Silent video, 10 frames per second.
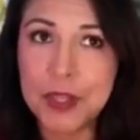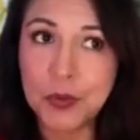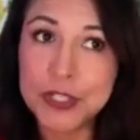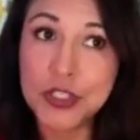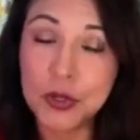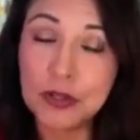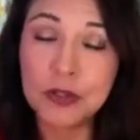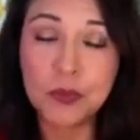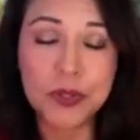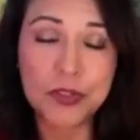that we
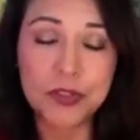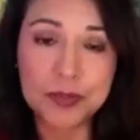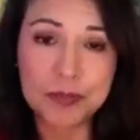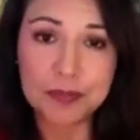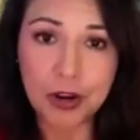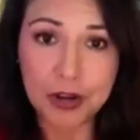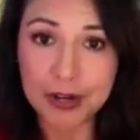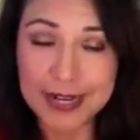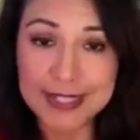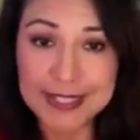struggle with
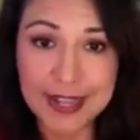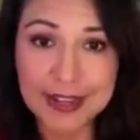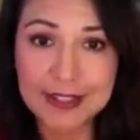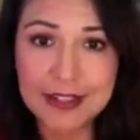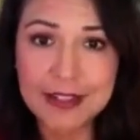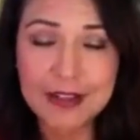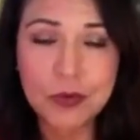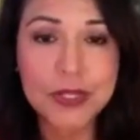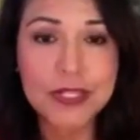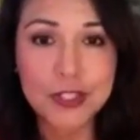our anxiety,
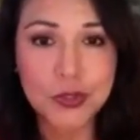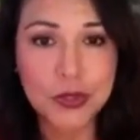we